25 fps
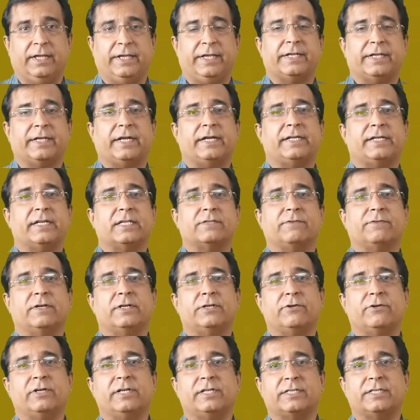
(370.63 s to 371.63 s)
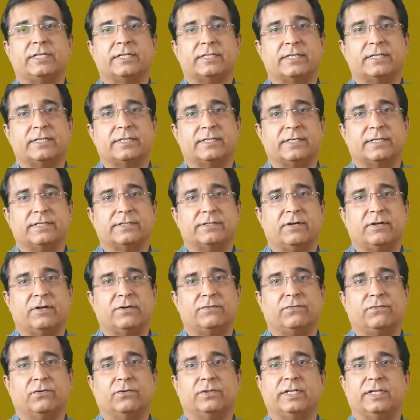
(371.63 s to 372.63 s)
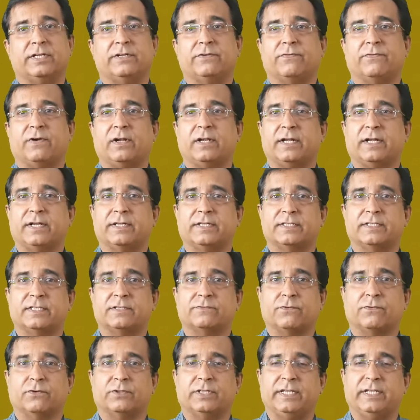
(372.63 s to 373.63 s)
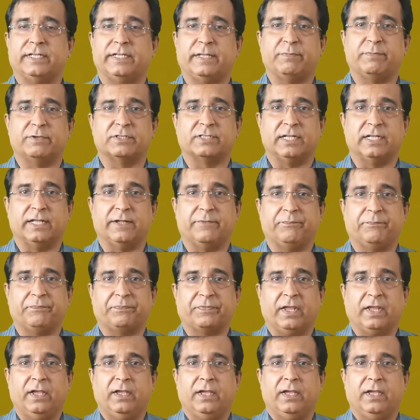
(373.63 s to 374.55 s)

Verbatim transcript: Here address 126 is reserved for the default addresses for the DP slave.